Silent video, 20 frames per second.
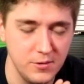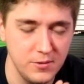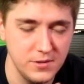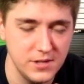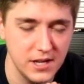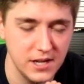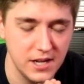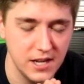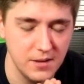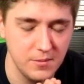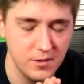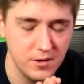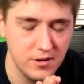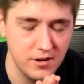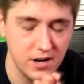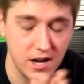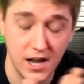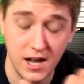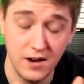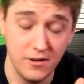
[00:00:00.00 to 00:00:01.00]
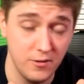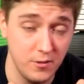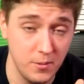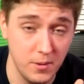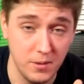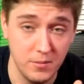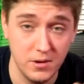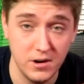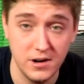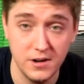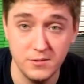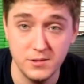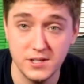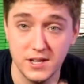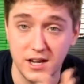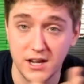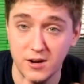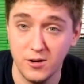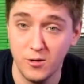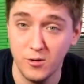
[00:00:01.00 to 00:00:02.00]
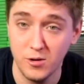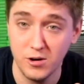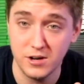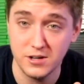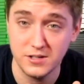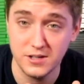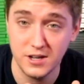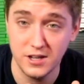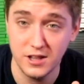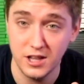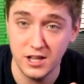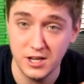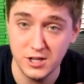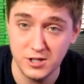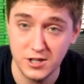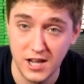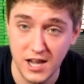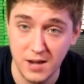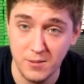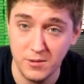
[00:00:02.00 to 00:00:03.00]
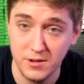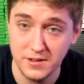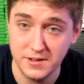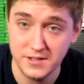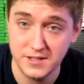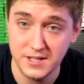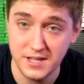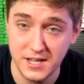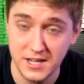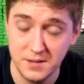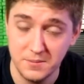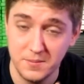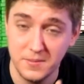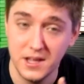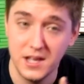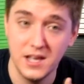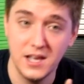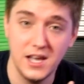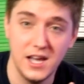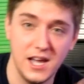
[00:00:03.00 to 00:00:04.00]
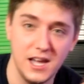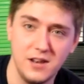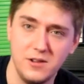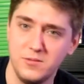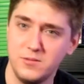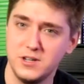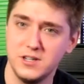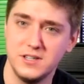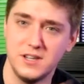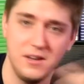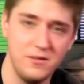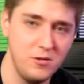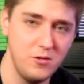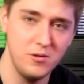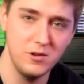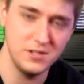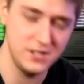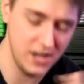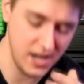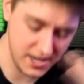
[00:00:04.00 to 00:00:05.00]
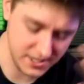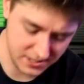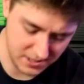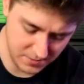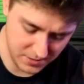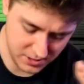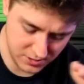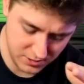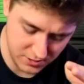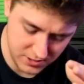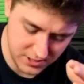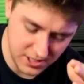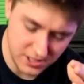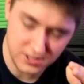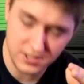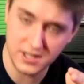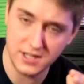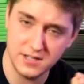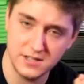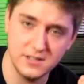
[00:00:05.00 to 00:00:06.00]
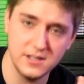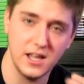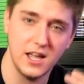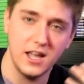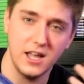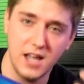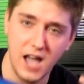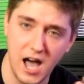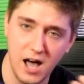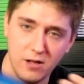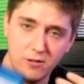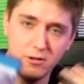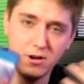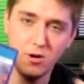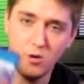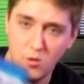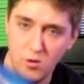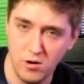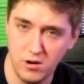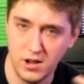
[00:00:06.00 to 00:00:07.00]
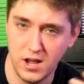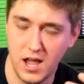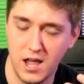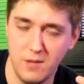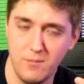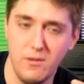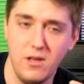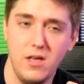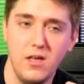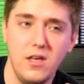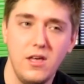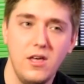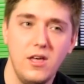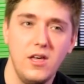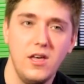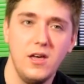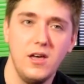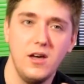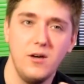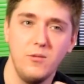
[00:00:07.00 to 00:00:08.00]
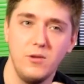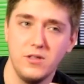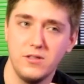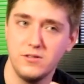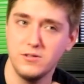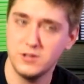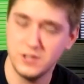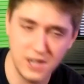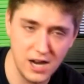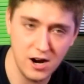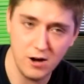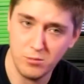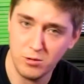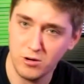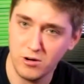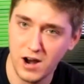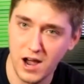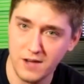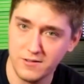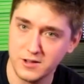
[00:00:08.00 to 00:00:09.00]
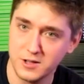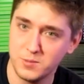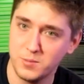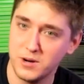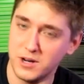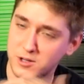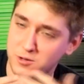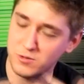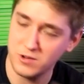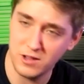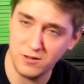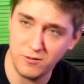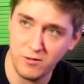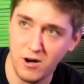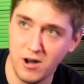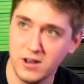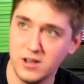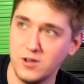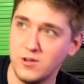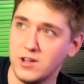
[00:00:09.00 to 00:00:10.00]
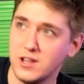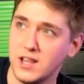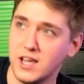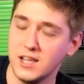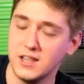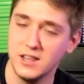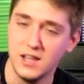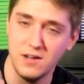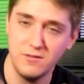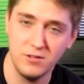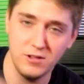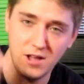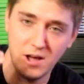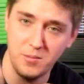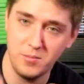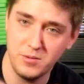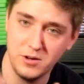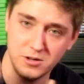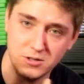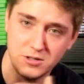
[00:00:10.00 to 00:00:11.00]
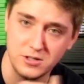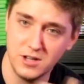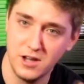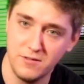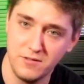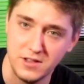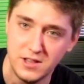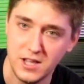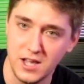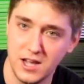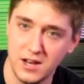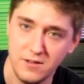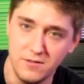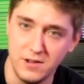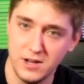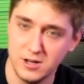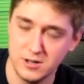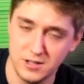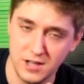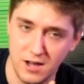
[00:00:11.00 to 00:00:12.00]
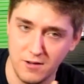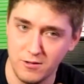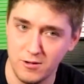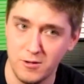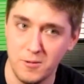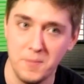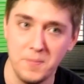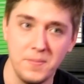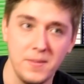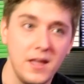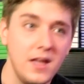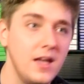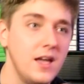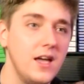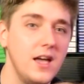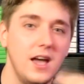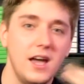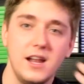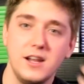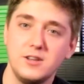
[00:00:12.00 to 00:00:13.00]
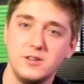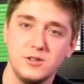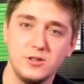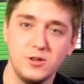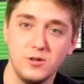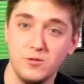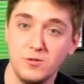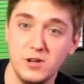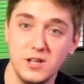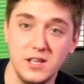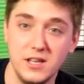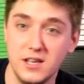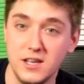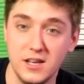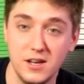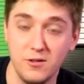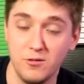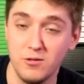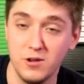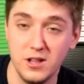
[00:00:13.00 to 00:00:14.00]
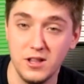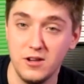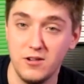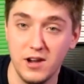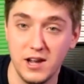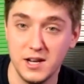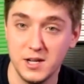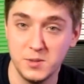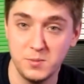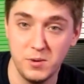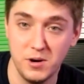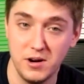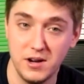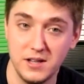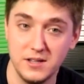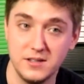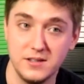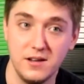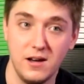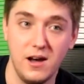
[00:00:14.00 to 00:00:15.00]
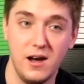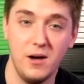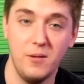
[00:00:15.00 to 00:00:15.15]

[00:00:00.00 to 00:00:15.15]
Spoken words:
what was that game called? I don't remember. It was like an Orcs Unleashed game on the Steam, and you would just have hordes of guys coming. So essentially this is like a gallery horde game with terrible graphics, but it's really fun. You can like level up your stuff at the end of each level, and it's just a really great experience.